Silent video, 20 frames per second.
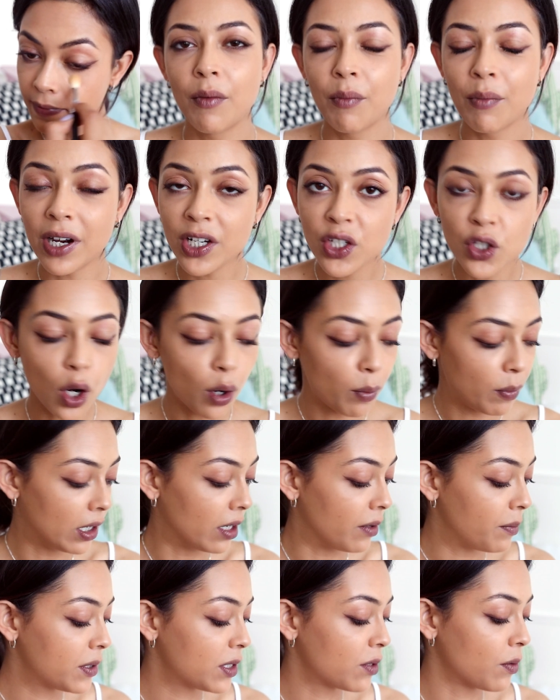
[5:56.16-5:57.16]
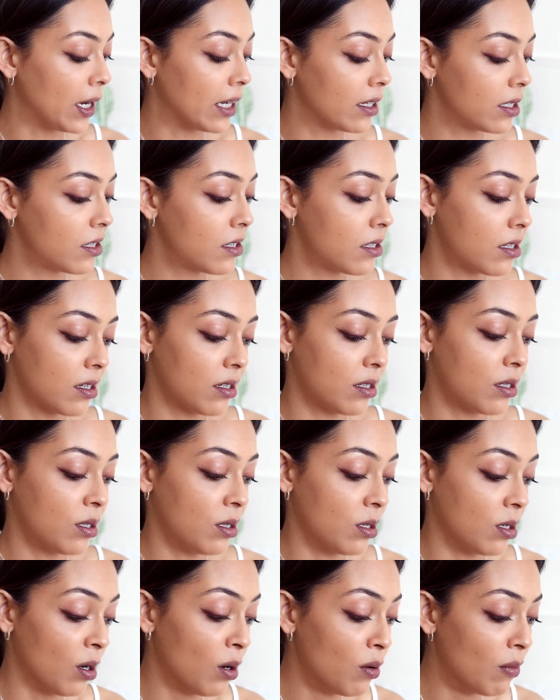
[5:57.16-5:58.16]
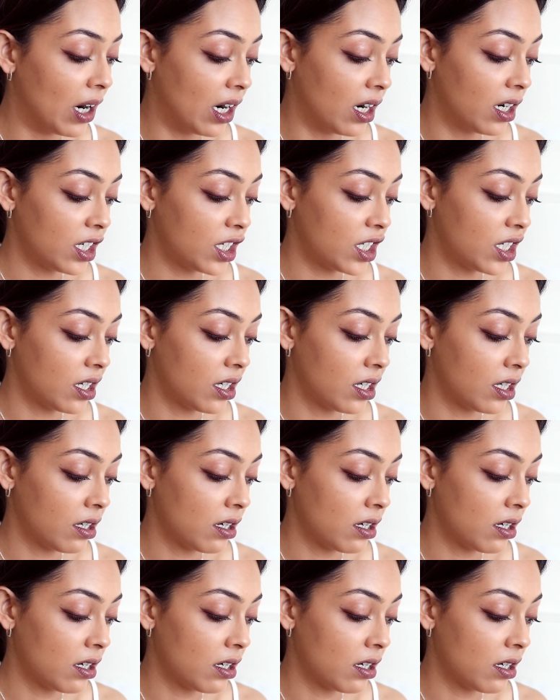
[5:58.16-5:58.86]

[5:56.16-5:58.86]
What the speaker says: My top lip sweats so much.